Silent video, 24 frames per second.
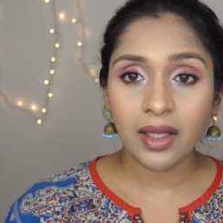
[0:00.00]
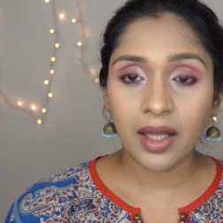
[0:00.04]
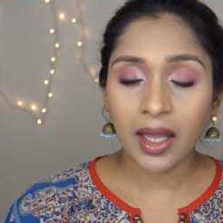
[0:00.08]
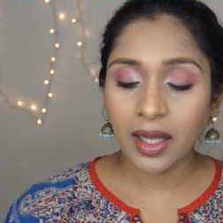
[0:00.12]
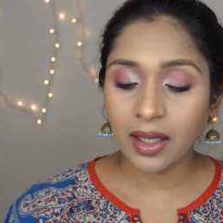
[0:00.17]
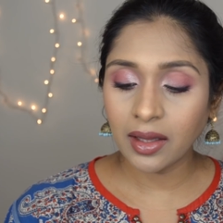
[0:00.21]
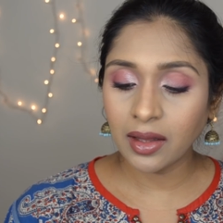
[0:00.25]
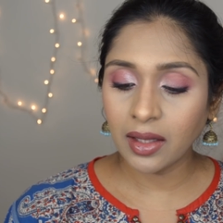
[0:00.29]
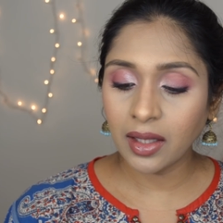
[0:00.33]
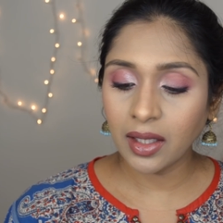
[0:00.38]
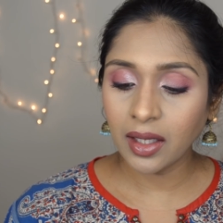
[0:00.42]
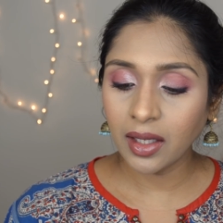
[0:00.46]

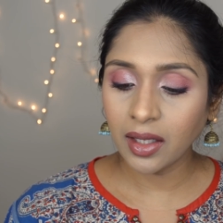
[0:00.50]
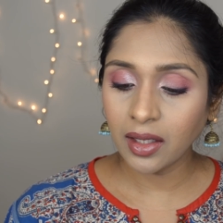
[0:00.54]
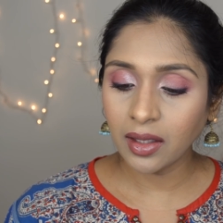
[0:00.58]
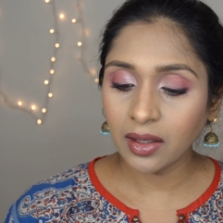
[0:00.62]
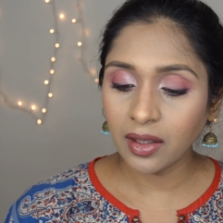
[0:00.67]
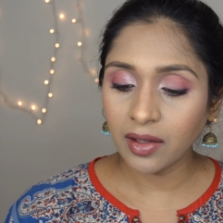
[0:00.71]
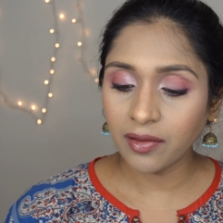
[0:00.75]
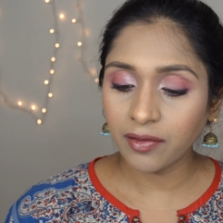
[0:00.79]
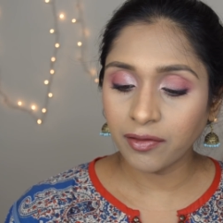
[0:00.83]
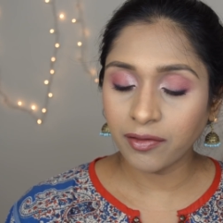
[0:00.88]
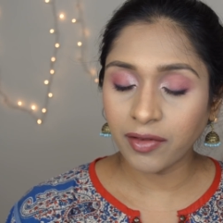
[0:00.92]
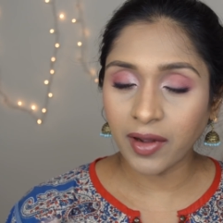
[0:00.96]
And
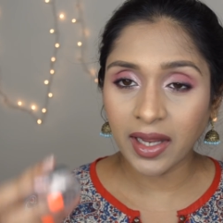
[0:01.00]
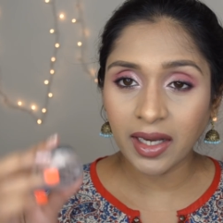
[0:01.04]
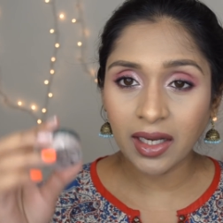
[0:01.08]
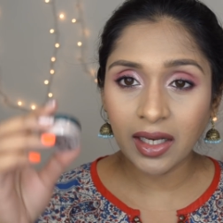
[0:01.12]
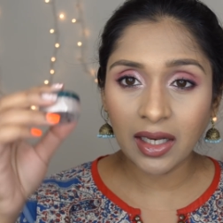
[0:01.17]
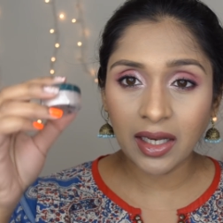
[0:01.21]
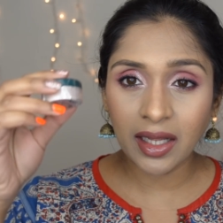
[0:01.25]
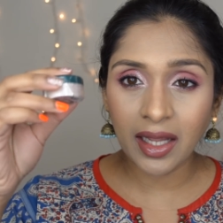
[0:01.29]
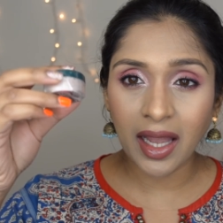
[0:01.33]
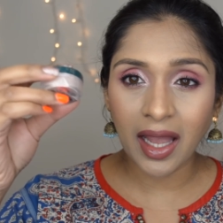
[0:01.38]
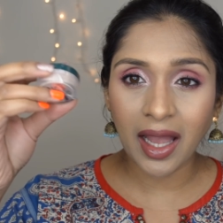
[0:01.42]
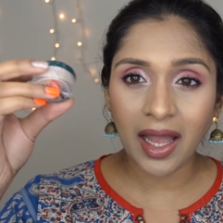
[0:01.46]
then
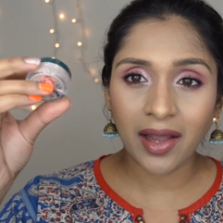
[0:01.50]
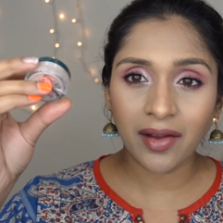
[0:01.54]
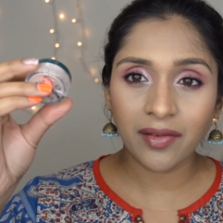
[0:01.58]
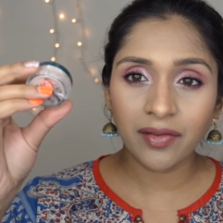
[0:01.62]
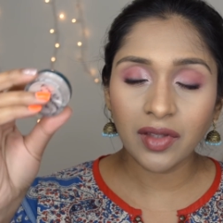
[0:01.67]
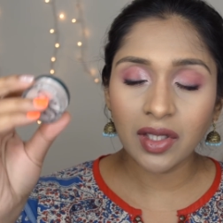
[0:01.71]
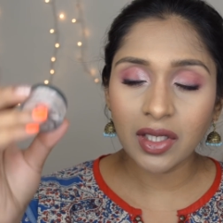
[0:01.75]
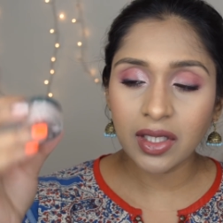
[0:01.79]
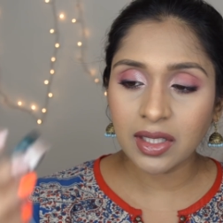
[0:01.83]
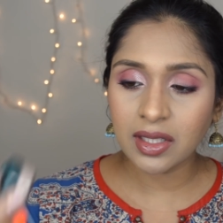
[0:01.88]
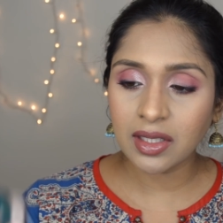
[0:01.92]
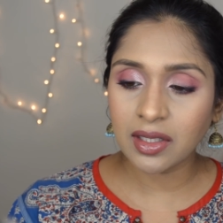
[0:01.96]
finally I have
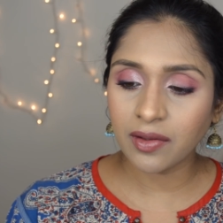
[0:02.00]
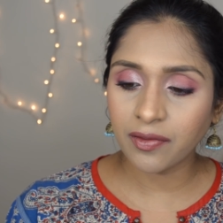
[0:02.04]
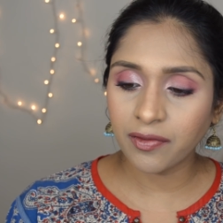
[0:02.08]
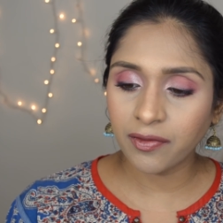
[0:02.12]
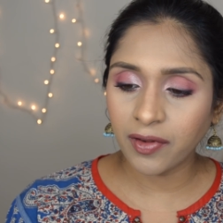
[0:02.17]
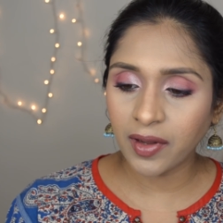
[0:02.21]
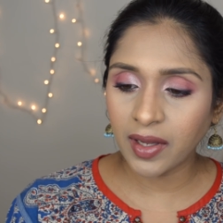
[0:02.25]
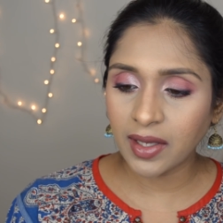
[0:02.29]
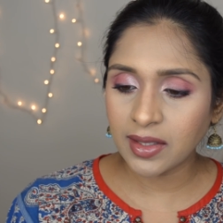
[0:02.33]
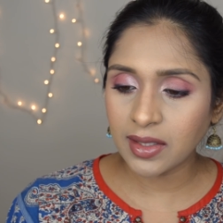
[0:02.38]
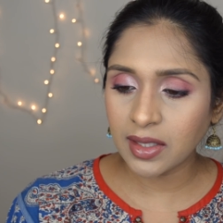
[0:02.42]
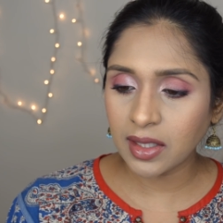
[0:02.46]
this
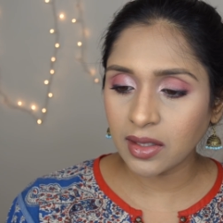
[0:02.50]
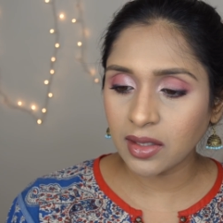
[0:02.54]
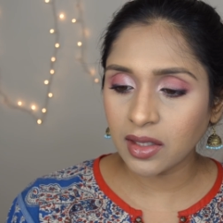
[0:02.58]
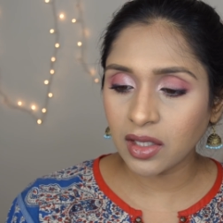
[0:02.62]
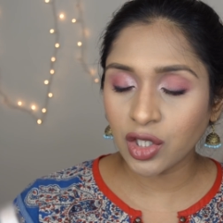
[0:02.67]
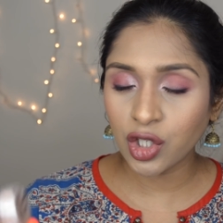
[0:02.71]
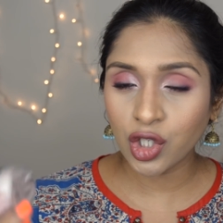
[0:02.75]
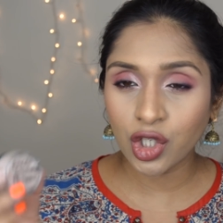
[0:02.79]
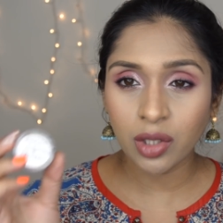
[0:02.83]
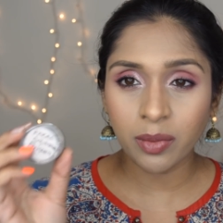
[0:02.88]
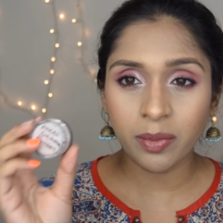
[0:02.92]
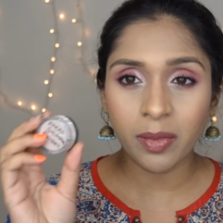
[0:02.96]
Faces
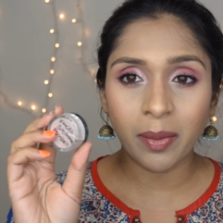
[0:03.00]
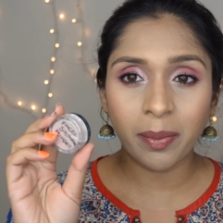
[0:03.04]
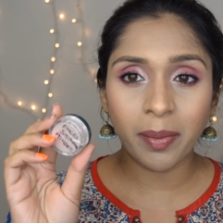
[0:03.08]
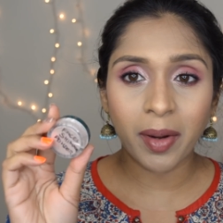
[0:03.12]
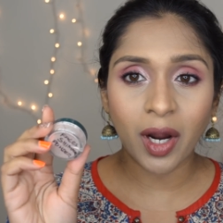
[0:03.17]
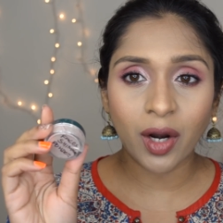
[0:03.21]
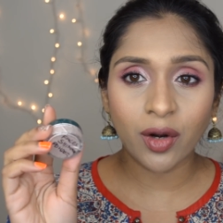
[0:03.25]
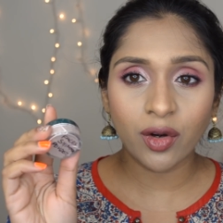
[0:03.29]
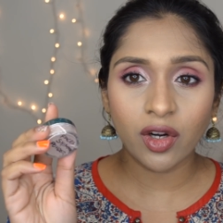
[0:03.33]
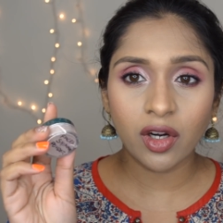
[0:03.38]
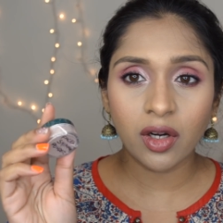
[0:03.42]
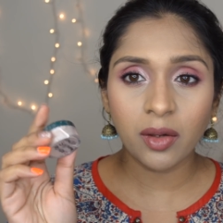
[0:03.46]
Shimmer
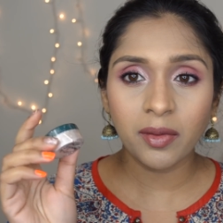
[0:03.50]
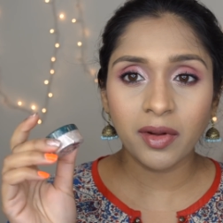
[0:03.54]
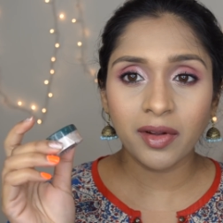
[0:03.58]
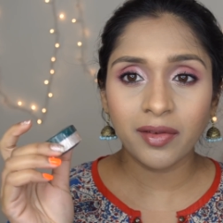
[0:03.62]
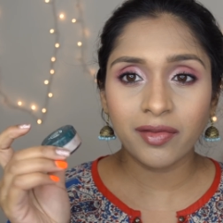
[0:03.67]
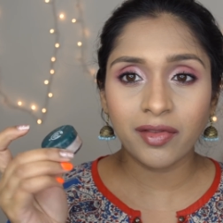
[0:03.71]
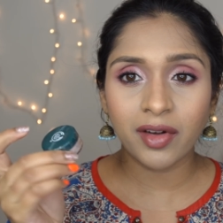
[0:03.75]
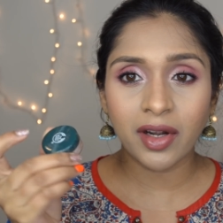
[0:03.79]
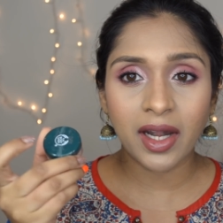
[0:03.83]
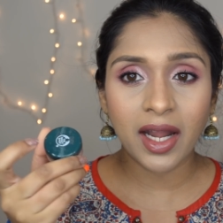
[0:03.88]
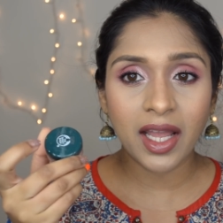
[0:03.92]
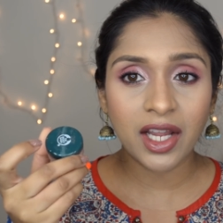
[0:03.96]
powder. My
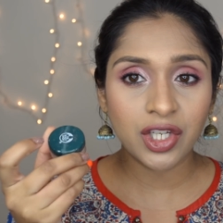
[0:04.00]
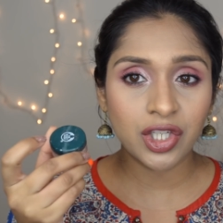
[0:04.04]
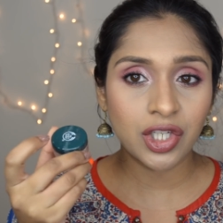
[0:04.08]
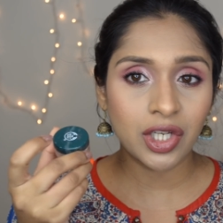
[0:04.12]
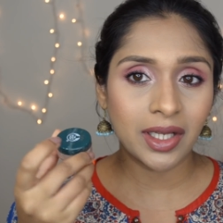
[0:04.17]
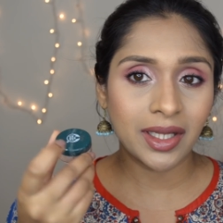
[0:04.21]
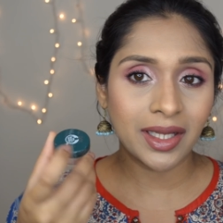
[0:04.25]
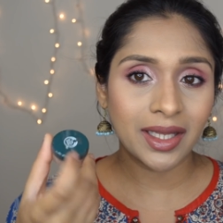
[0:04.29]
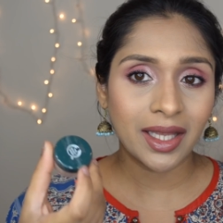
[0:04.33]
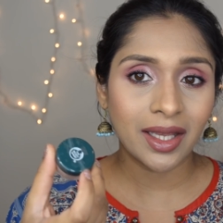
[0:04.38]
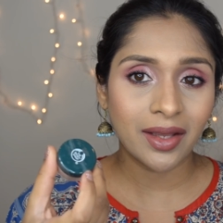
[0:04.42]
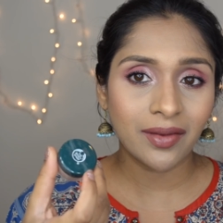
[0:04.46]
friend
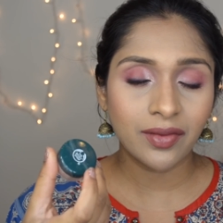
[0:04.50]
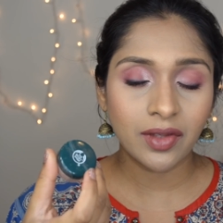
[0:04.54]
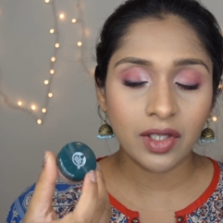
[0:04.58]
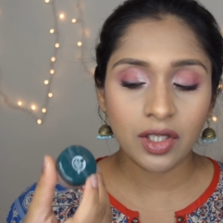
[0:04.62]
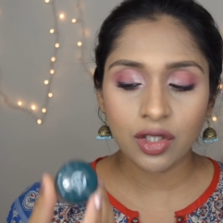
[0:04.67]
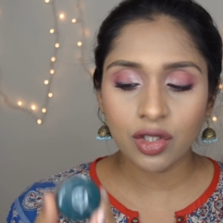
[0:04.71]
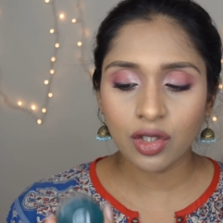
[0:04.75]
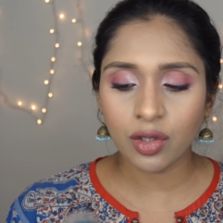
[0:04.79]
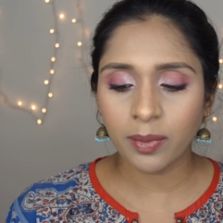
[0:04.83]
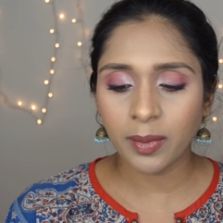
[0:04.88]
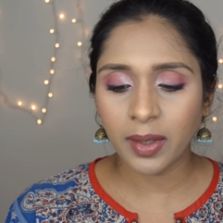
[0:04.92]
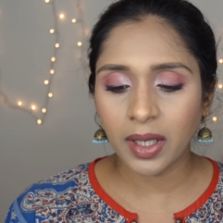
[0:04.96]
actually gave
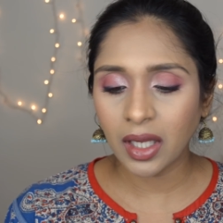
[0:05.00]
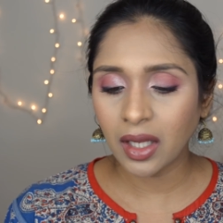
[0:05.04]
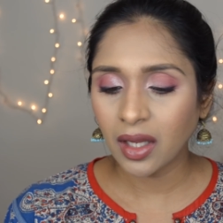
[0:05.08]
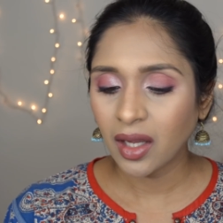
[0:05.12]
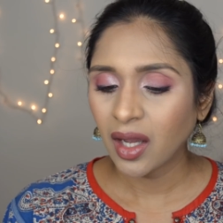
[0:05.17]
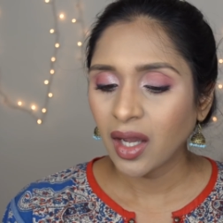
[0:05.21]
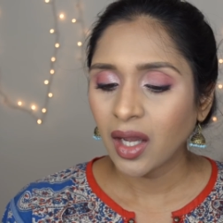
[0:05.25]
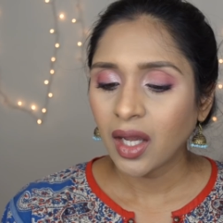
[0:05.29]
this to me.